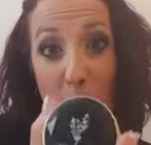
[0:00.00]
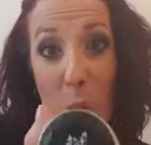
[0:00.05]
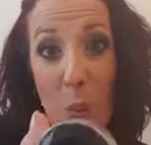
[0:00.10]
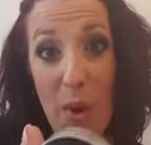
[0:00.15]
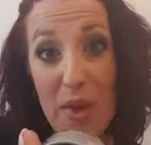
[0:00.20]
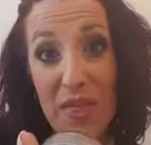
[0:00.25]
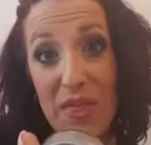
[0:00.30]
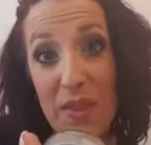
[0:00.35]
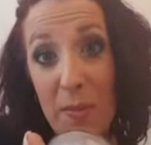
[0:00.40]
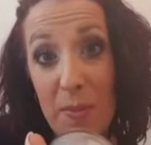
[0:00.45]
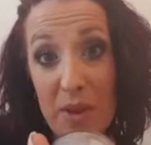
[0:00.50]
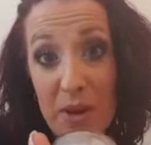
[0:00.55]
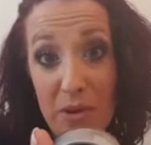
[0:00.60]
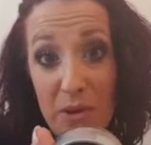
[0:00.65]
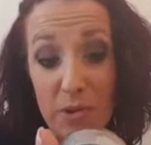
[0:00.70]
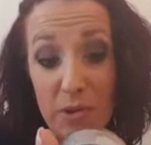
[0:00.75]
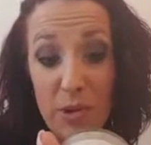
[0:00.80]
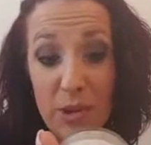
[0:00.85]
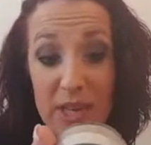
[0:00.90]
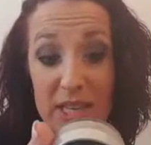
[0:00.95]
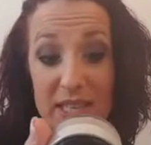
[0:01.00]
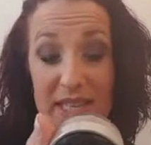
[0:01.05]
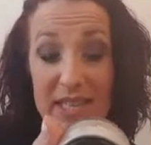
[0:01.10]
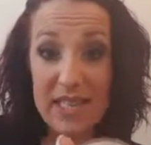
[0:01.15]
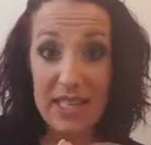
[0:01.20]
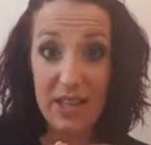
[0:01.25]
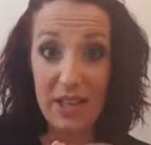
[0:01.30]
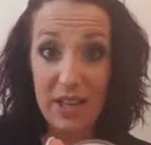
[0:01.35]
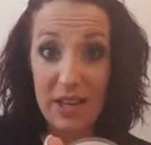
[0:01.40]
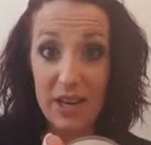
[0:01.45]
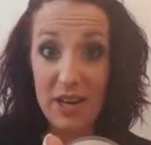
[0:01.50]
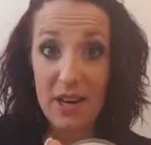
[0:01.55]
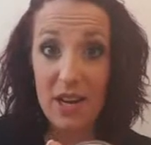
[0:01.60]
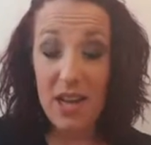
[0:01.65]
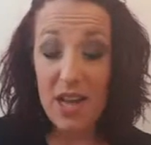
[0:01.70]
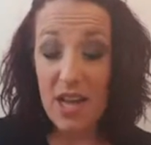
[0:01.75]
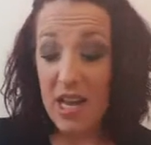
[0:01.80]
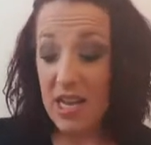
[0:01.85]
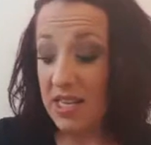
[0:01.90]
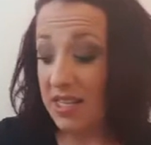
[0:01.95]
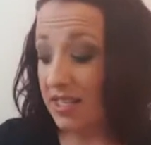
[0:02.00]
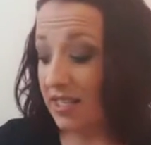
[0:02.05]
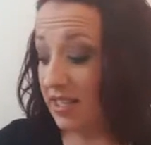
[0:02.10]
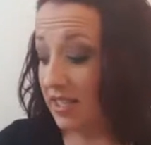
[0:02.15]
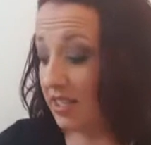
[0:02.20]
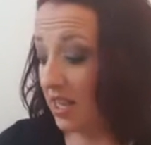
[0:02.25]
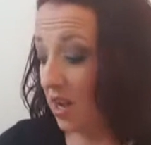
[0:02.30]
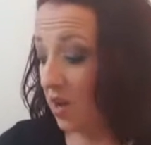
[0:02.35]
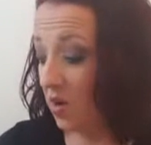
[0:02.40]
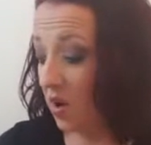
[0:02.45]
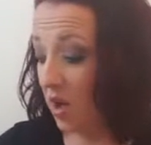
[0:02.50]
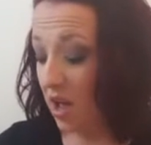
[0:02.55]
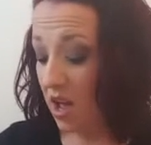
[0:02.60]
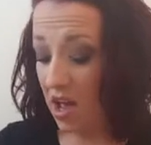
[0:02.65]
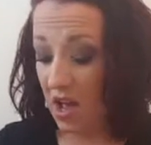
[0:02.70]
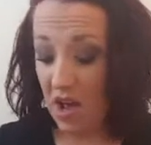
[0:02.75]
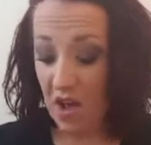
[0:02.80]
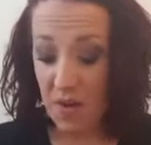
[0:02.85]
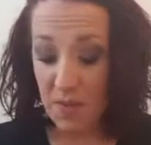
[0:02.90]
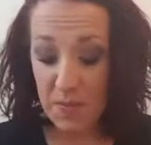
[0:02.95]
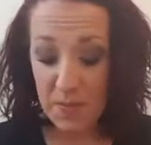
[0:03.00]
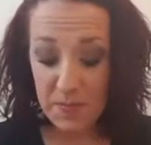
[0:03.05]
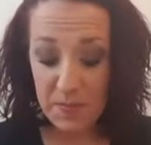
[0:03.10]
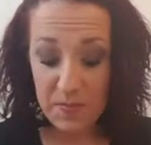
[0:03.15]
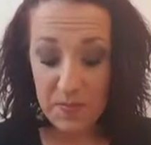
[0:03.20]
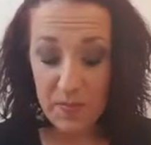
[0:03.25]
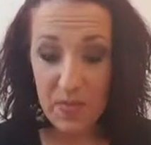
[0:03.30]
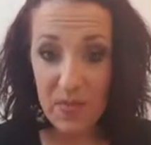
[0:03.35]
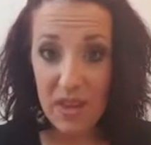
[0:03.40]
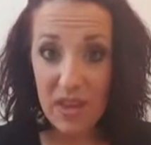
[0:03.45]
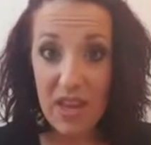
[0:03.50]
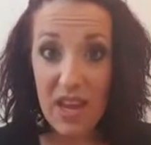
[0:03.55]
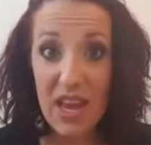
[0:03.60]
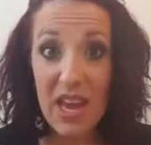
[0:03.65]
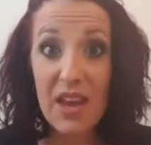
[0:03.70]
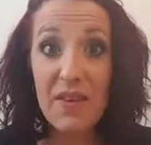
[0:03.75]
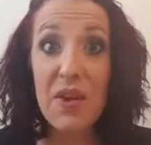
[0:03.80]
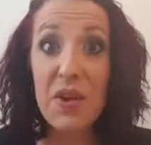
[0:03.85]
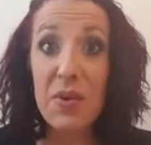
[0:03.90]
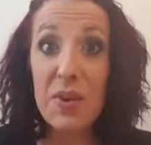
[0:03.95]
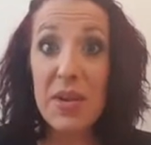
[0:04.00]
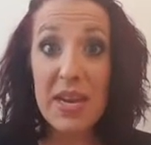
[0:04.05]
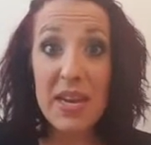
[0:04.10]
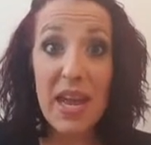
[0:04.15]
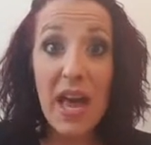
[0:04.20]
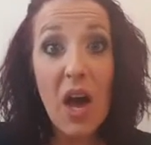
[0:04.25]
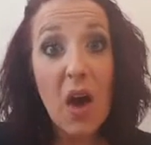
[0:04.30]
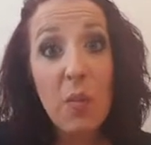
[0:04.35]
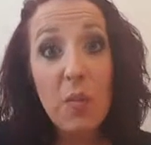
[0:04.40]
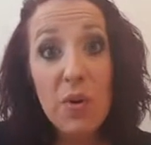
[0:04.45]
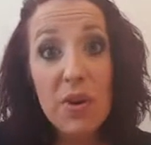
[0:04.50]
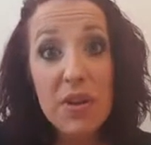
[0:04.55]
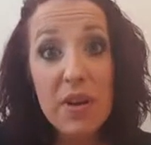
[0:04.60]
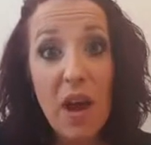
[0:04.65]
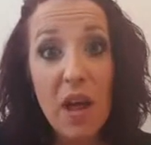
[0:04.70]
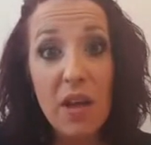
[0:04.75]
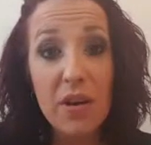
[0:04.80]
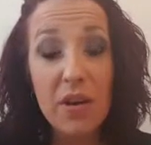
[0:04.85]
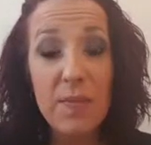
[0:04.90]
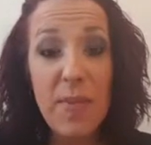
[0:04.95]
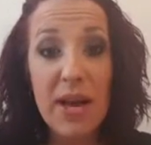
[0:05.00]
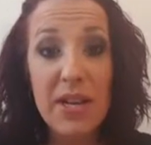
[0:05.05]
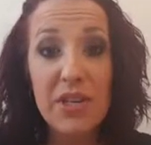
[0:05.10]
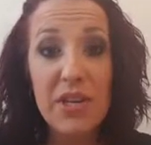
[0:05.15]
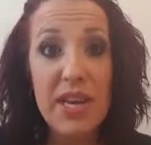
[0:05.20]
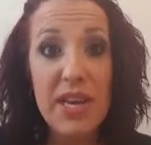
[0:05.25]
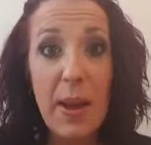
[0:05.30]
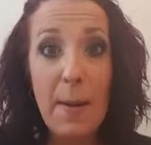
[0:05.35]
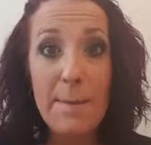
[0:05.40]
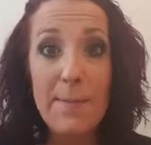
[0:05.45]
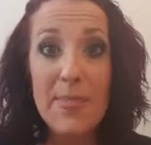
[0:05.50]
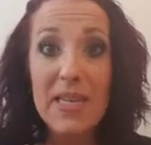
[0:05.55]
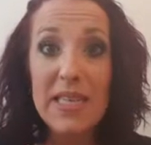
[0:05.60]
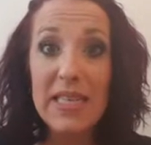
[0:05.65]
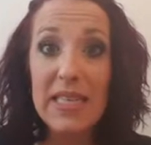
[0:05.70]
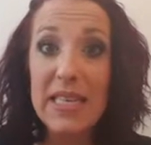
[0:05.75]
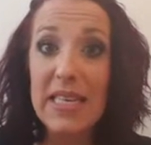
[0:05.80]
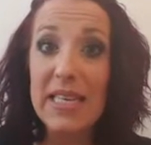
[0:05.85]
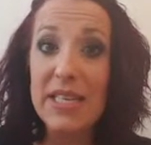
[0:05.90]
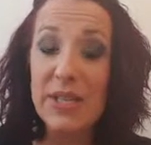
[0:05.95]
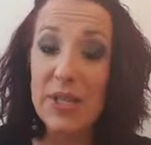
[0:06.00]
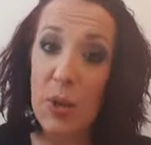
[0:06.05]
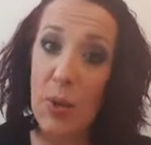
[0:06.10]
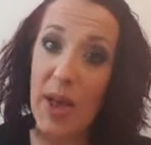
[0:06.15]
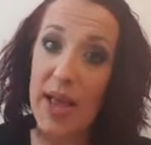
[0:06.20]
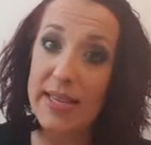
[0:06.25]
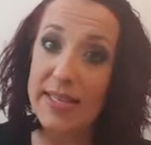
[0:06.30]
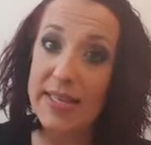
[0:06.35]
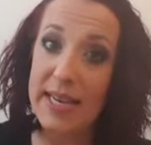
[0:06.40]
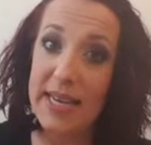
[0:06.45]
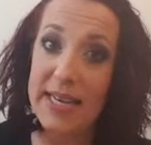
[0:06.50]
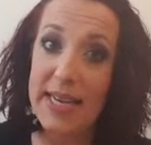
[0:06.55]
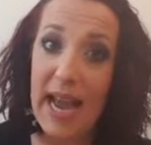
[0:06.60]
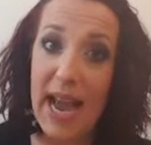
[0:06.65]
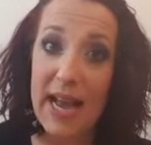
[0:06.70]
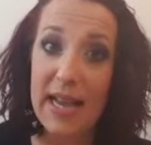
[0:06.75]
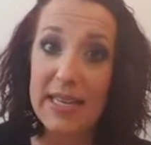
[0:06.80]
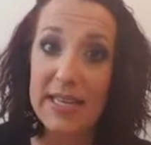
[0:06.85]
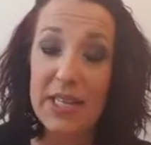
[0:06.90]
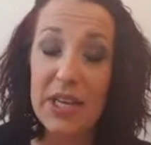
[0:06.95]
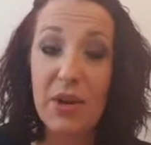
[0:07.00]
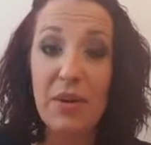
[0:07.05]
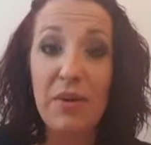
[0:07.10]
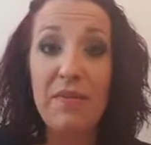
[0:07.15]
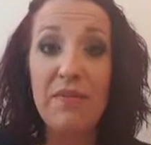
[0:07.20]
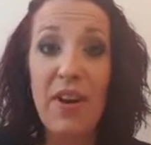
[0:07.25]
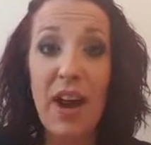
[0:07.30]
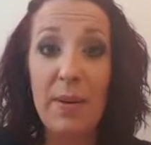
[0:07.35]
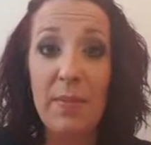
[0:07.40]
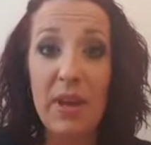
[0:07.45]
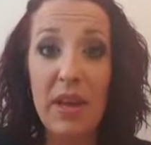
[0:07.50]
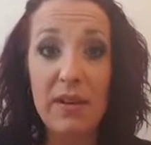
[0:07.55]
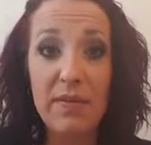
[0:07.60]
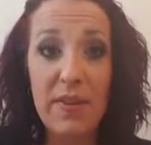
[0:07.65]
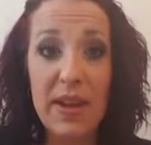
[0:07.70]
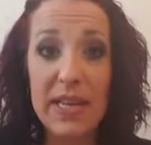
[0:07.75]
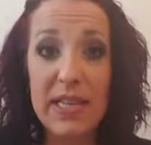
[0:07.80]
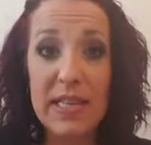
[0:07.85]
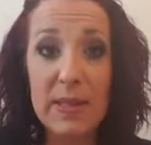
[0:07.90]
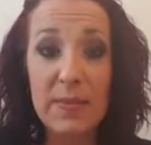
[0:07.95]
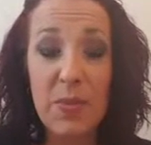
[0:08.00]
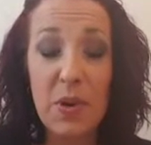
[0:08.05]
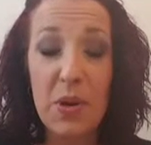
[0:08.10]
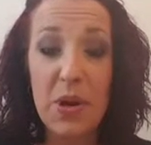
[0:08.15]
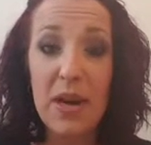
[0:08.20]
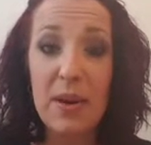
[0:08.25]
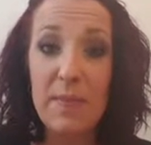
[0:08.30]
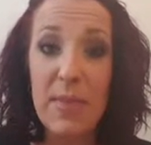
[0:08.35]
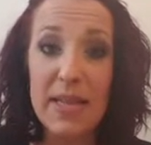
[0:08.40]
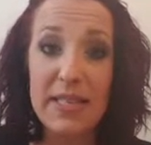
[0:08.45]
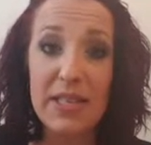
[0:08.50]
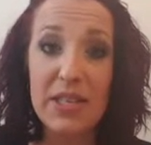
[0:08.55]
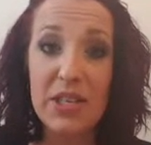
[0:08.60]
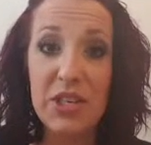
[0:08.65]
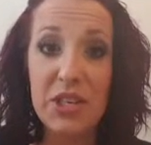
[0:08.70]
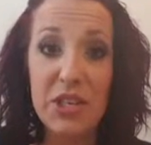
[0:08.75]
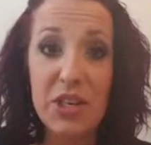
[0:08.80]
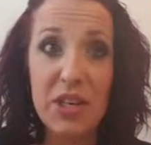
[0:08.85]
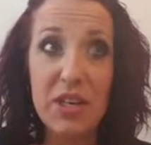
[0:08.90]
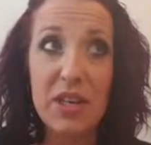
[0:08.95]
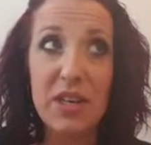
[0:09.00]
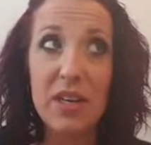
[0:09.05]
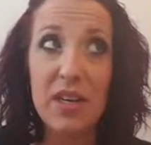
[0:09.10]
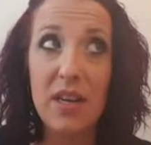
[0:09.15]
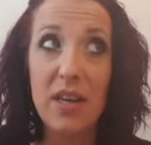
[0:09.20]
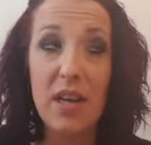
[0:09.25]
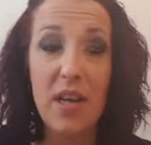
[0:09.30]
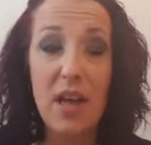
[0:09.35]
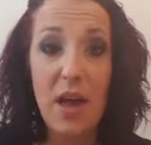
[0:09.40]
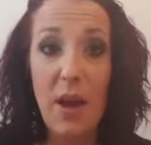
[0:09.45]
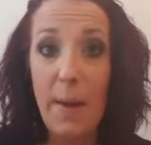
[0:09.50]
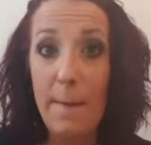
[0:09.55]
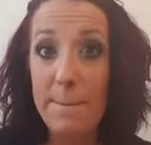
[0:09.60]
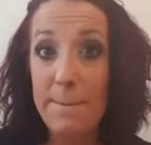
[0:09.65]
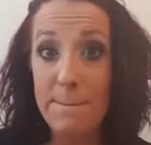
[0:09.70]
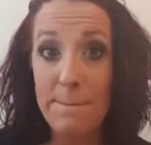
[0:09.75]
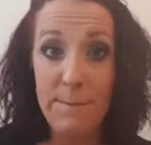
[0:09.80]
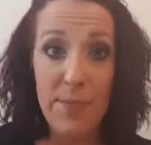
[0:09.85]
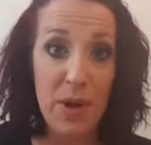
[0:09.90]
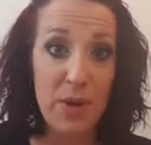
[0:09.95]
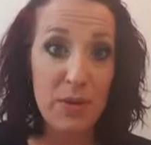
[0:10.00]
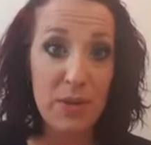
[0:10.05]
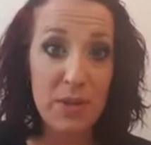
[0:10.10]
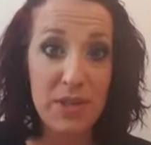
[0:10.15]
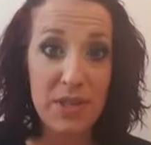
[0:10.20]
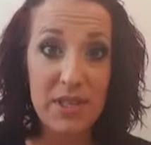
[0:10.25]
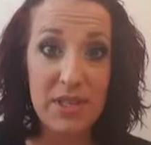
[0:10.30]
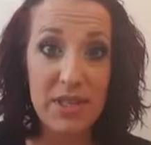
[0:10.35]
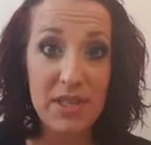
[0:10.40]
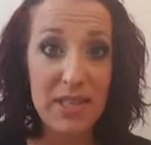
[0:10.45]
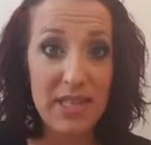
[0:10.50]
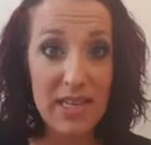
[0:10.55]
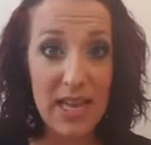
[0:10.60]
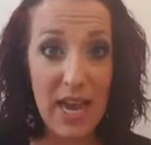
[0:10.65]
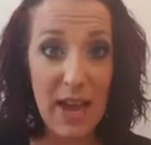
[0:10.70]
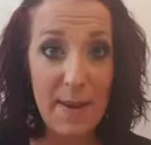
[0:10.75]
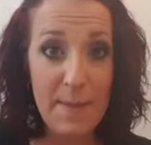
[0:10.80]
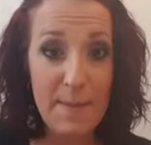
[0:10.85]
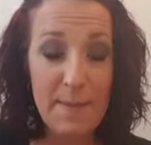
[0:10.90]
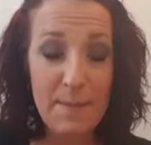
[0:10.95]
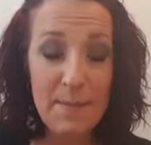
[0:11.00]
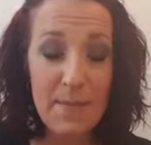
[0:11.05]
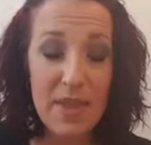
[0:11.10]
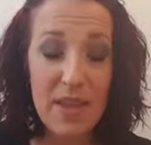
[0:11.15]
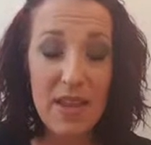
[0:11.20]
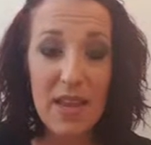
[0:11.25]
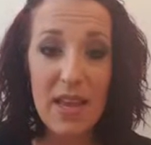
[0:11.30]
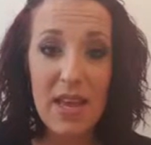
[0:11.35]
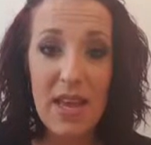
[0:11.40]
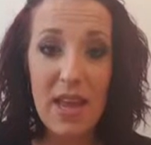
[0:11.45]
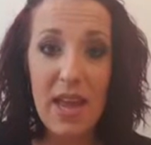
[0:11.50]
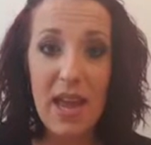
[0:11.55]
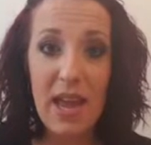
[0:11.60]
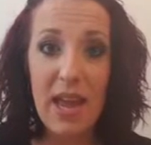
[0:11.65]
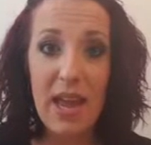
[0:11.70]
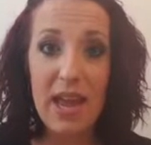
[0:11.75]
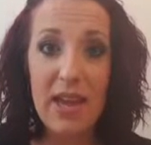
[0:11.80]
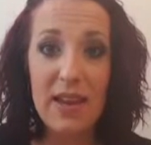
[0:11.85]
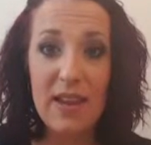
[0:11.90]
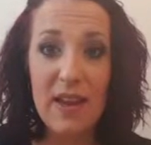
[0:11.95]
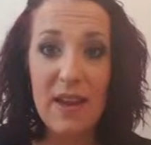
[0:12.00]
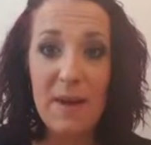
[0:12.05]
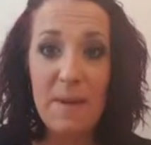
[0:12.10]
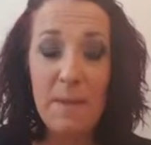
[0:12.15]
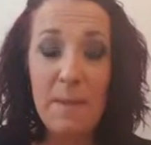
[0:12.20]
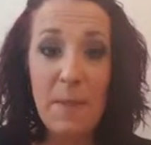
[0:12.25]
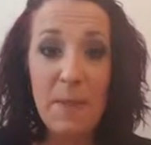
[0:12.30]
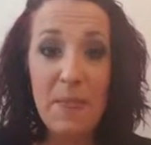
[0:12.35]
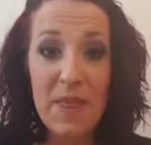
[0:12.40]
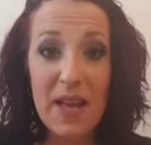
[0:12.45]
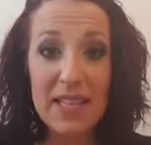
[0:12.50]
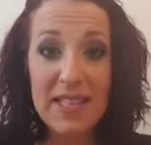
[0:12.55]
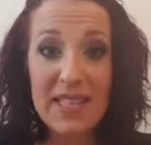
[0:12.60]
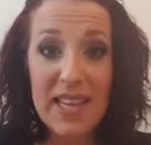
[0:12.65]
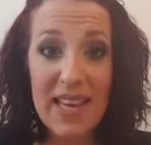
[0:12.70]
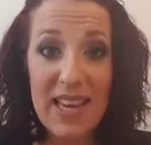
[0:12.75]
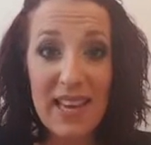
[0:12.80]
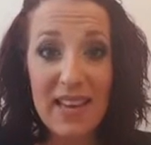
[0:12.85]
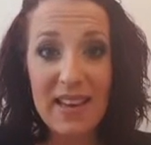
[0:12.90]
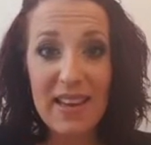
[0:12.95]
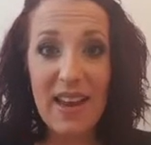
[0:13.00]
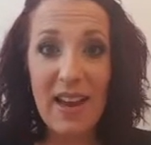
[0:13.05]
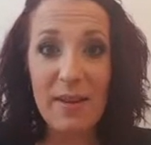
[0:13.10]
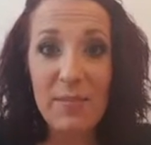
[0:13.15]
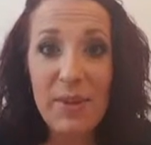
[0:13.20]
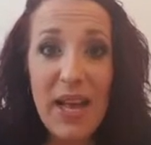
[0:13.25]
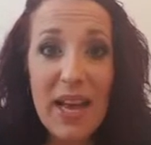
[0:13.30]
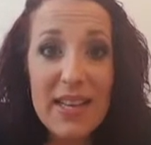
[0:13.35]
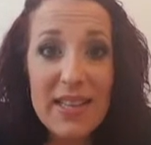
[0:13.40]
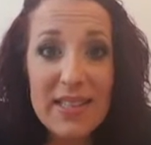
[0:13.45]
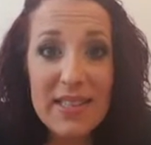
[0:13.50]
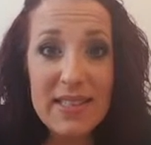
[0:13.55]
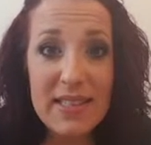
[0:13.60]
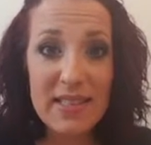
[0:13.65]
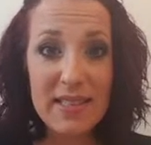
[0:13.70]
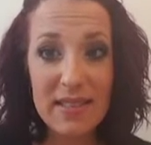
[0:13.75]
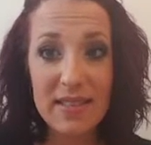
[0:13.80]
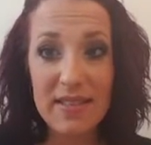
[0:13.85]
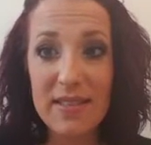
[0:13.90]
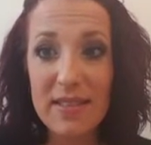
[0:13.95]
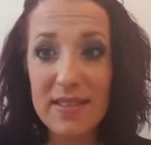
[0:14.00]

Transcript: with the Mineral Concealer. So if you need help with color matching, please don't hesitate to ask. You can find me on Facebook, Messenger, most of the time. And that's it. God bless.